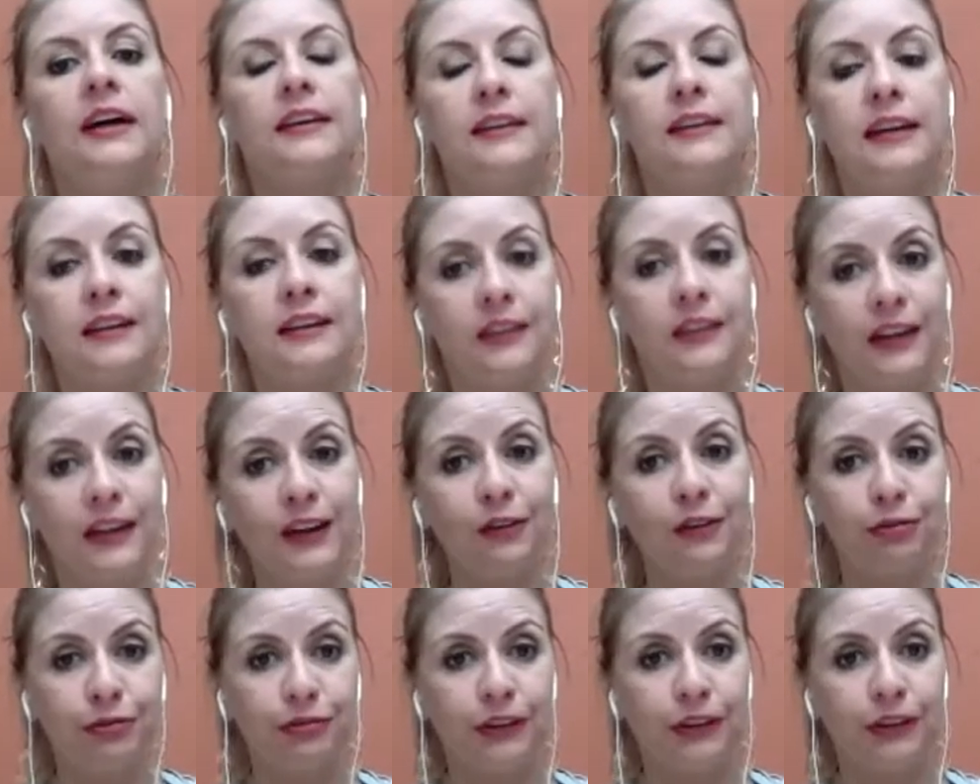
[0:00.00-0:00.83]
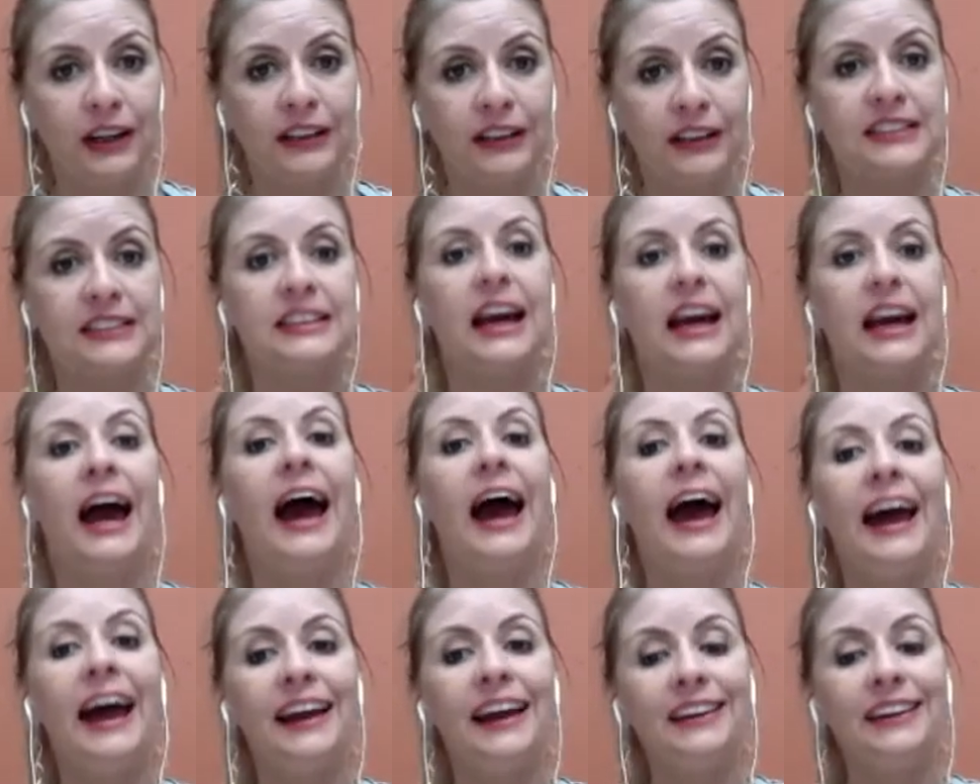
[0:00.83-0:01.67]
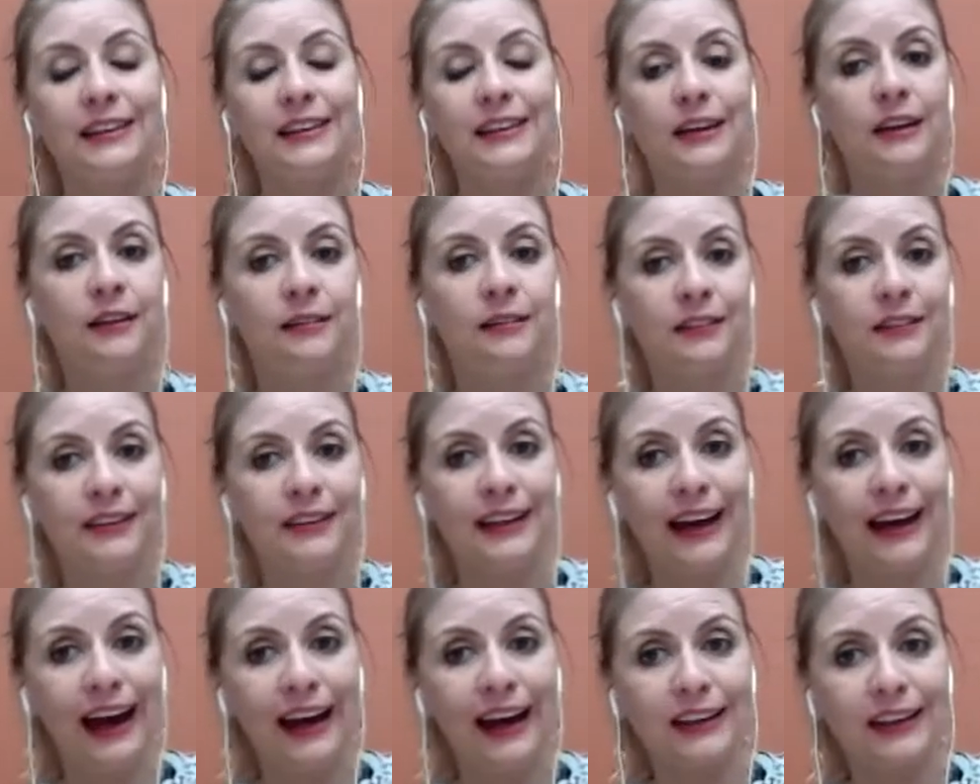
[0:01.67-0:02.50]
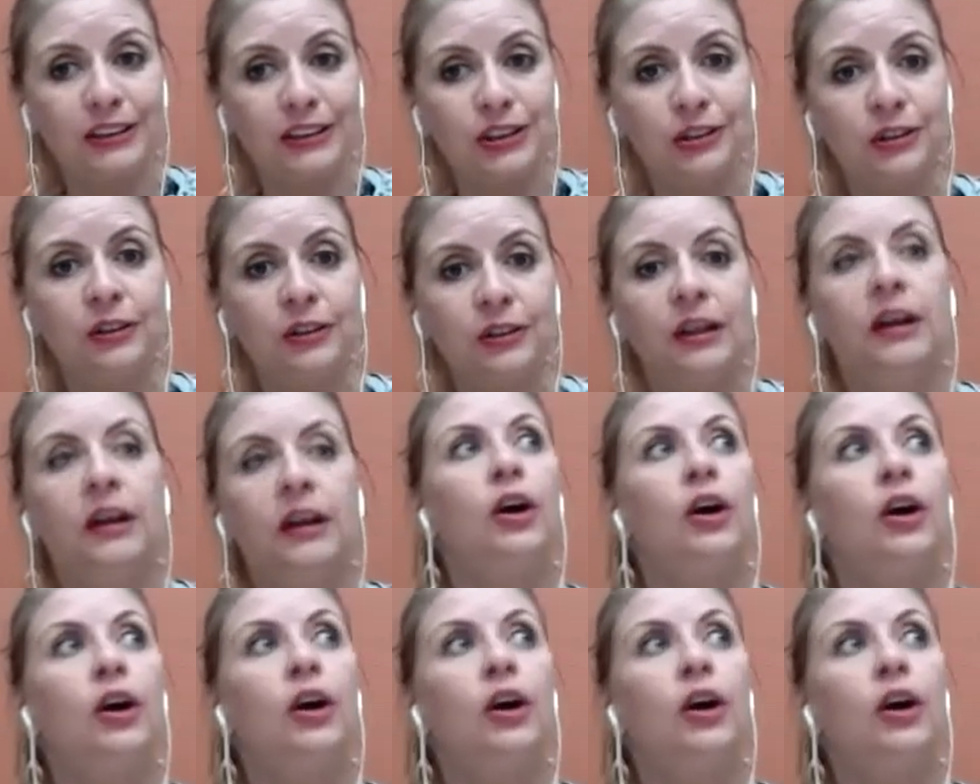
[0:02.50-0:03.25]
the defects and the, the actual